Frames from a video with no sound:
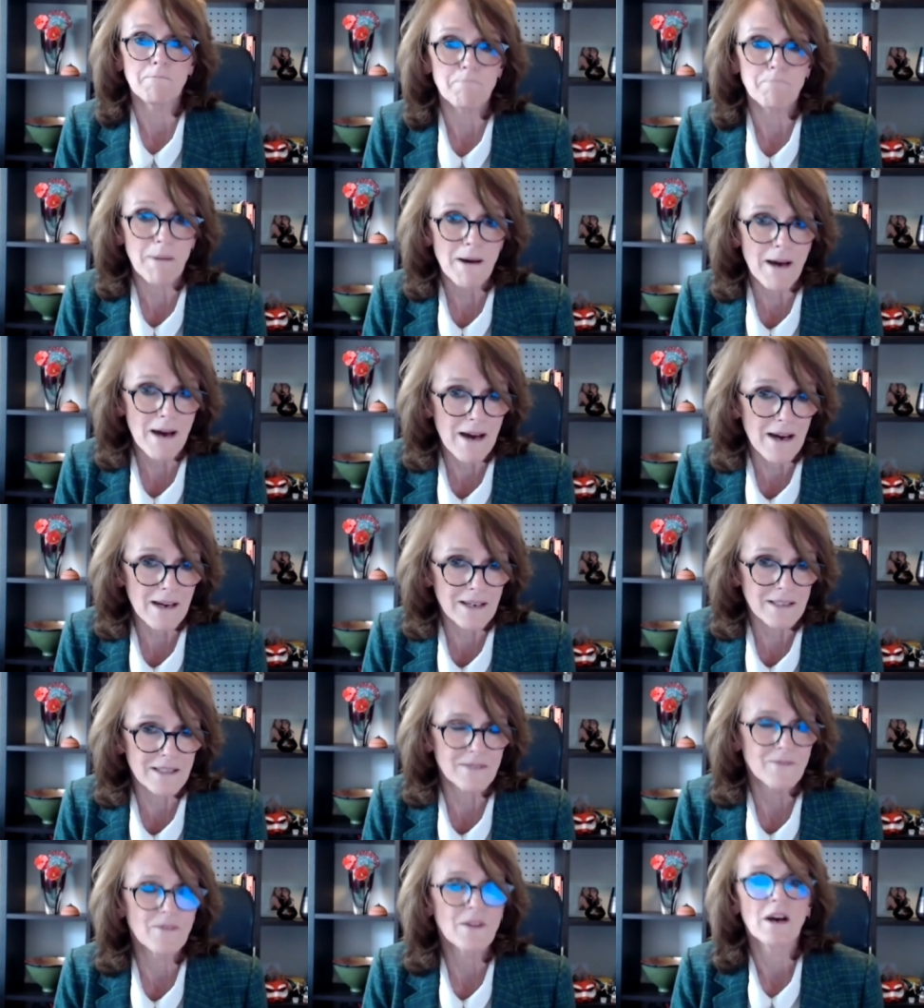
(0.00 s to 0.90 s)
But
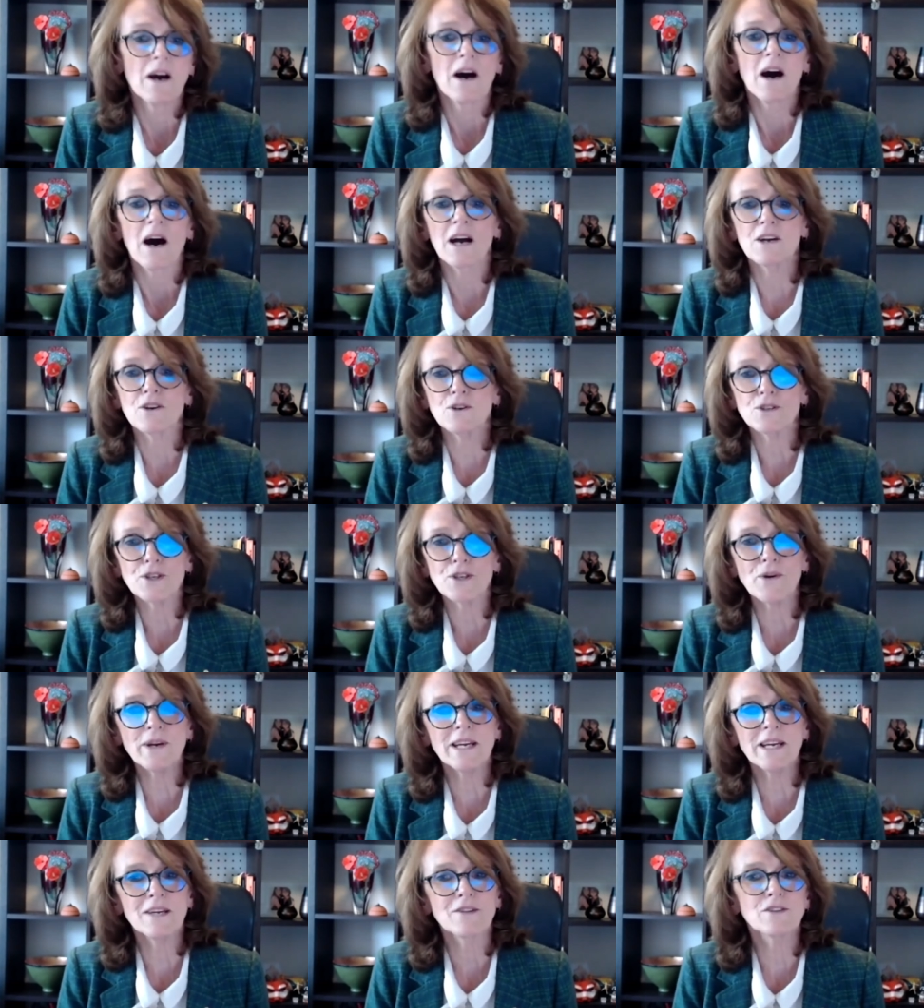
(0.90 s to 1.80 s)
I also
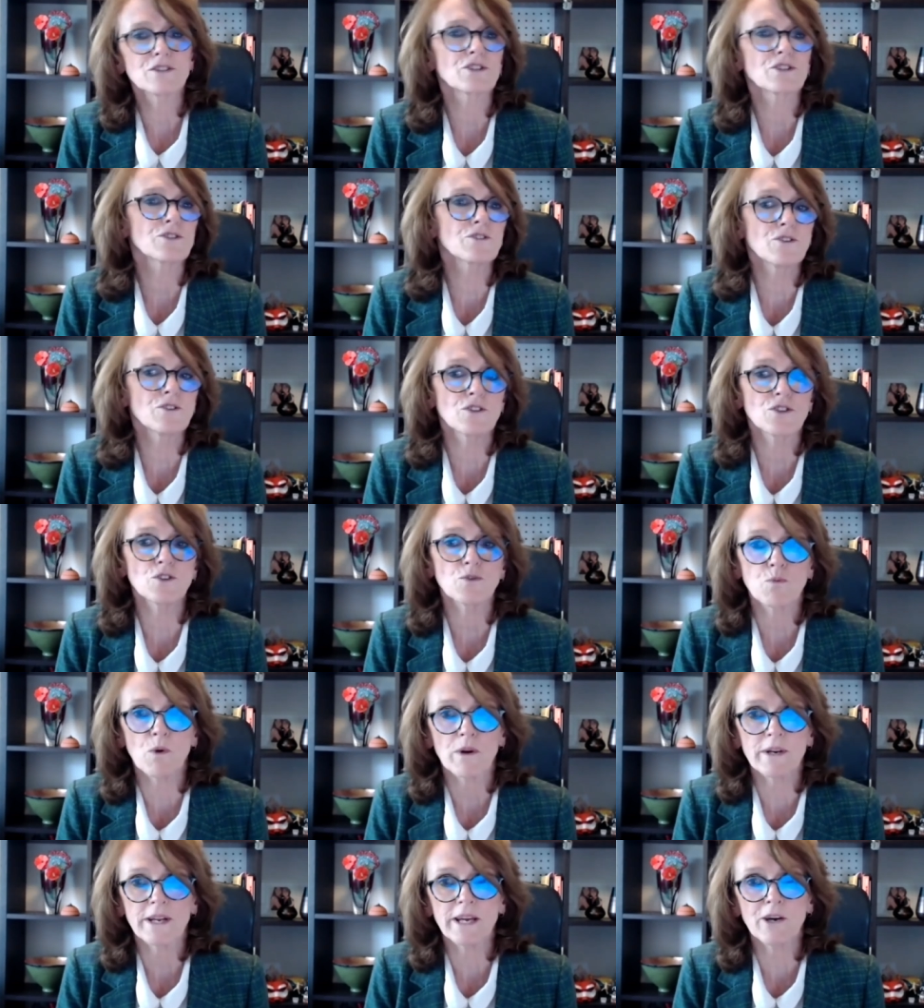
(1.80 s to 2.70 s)
hear that students
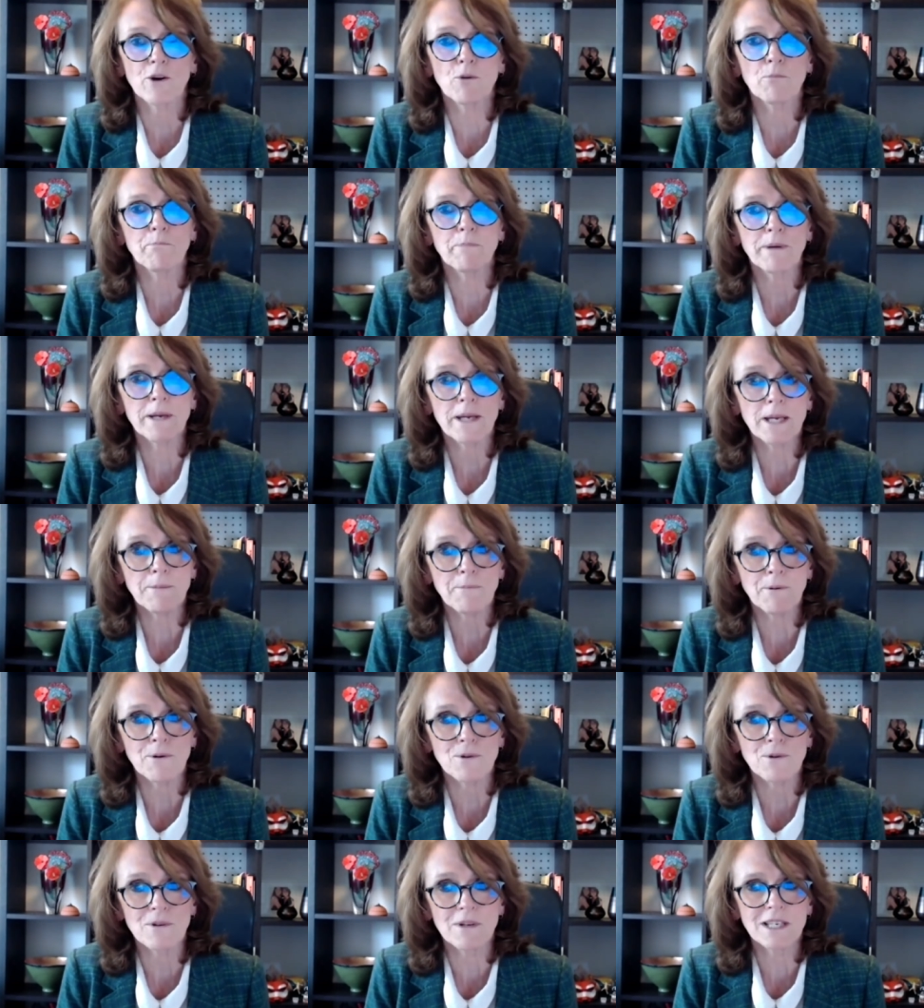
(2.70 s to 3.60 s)
want to help
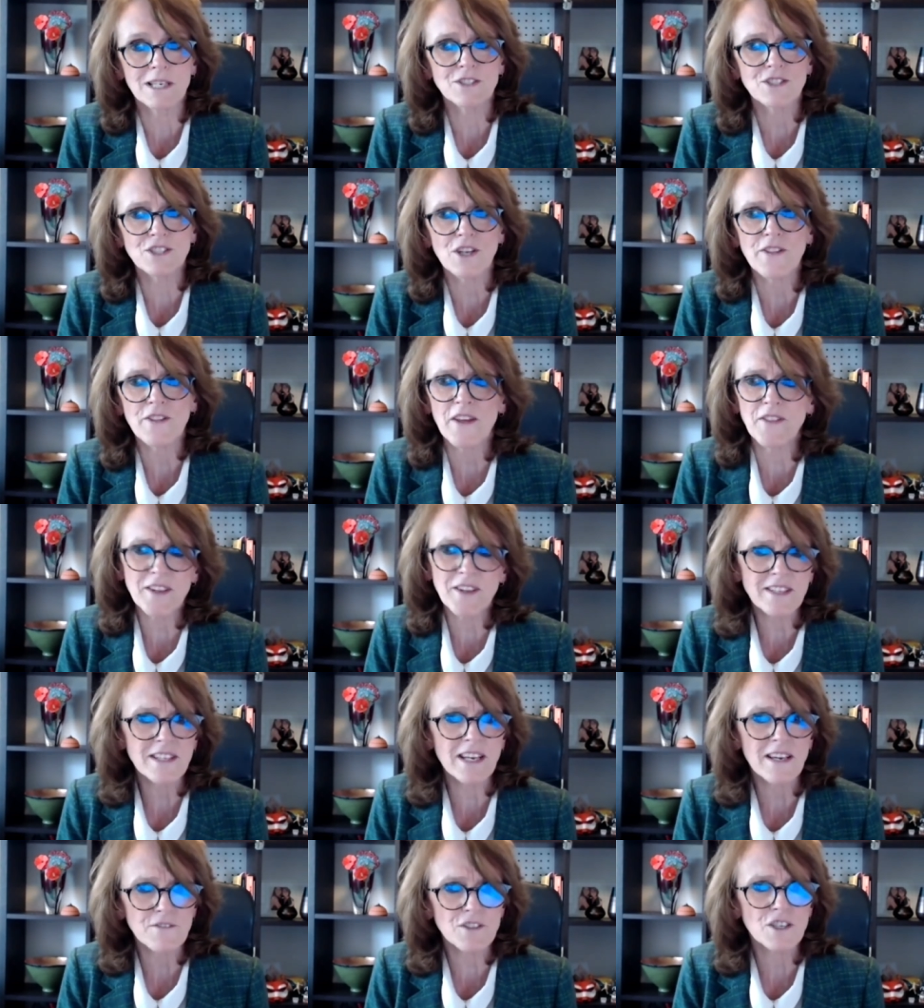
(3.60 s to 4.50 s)
people, and so they think
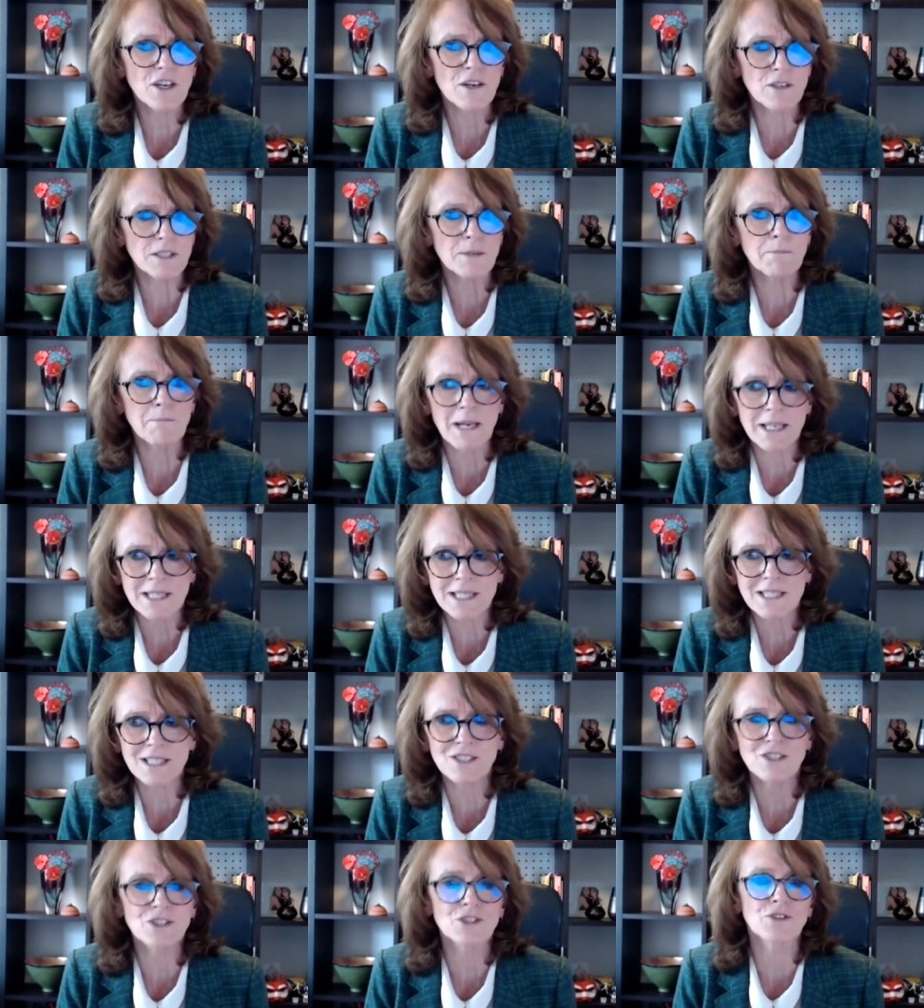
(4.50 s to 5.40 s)
they have to go into
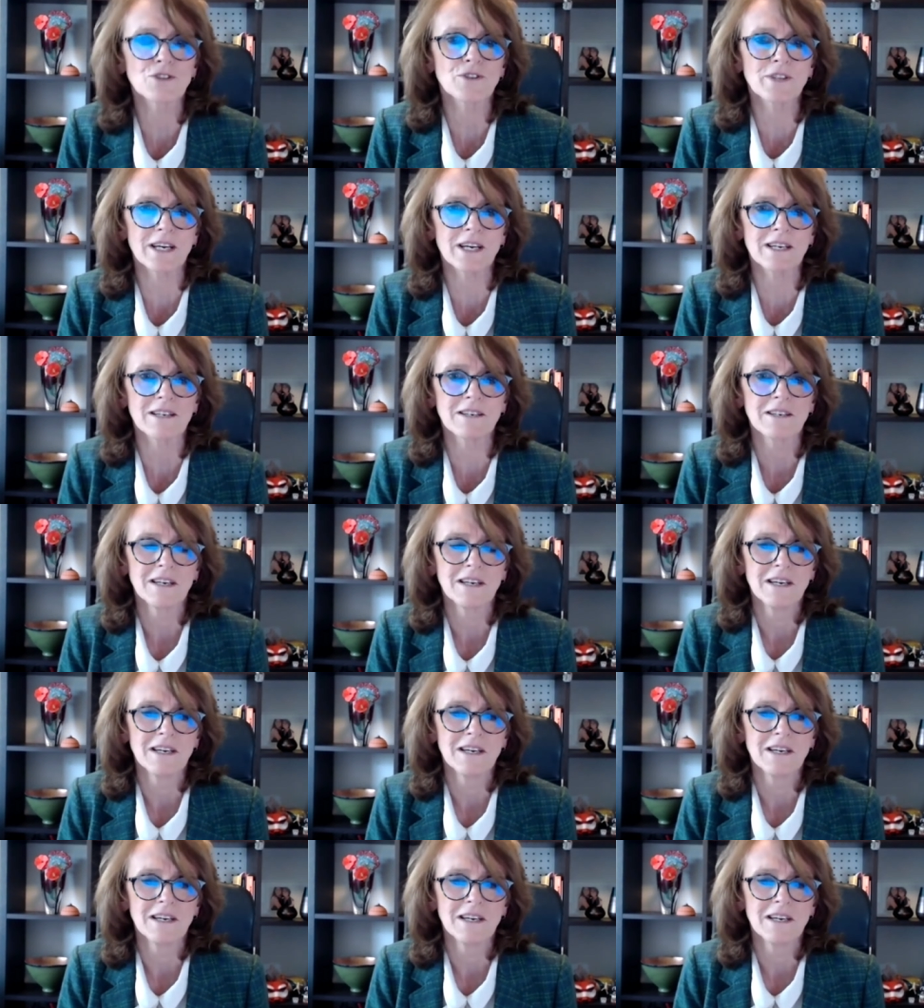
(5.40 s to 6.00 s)
medicine to do that.